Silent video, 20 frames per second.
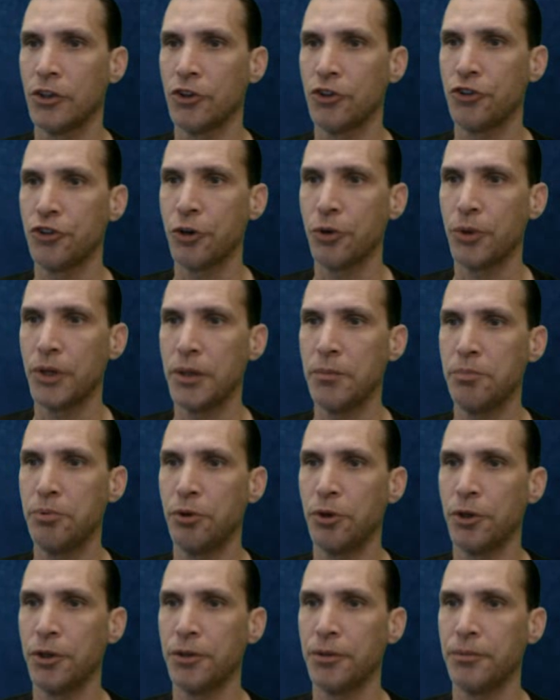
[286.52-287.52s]
Show
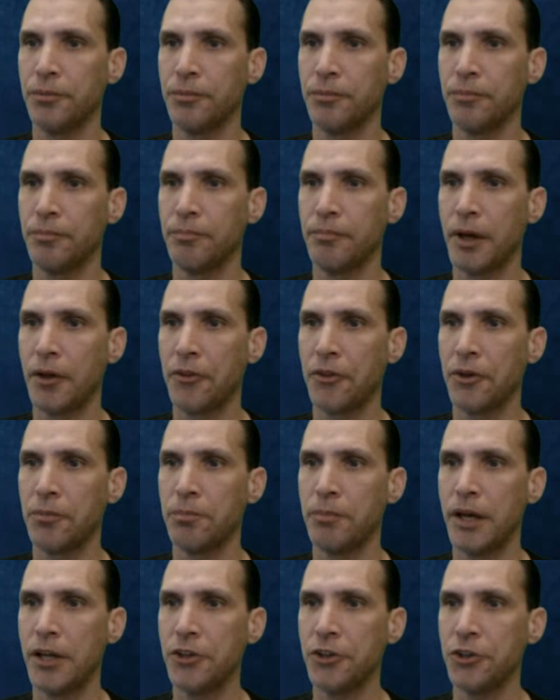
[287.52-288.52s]
input
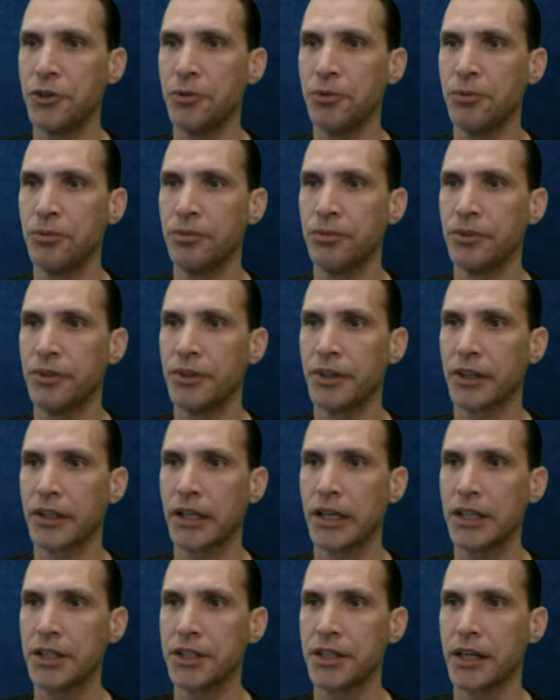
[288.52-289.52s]
method menu in the
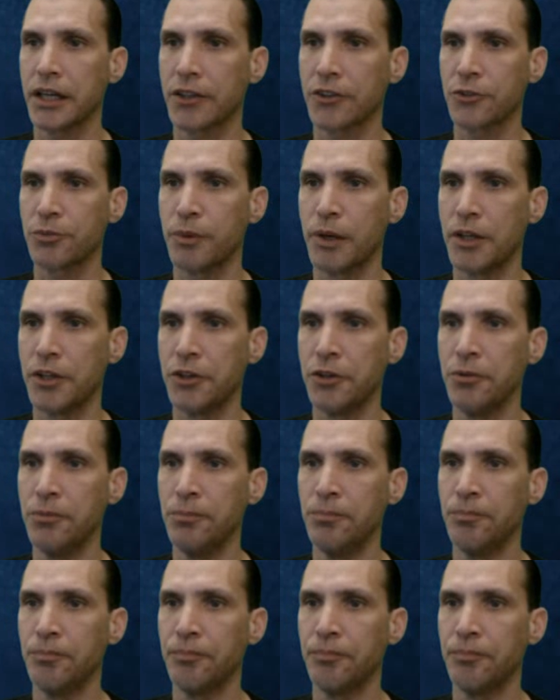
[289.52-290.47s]
context menu.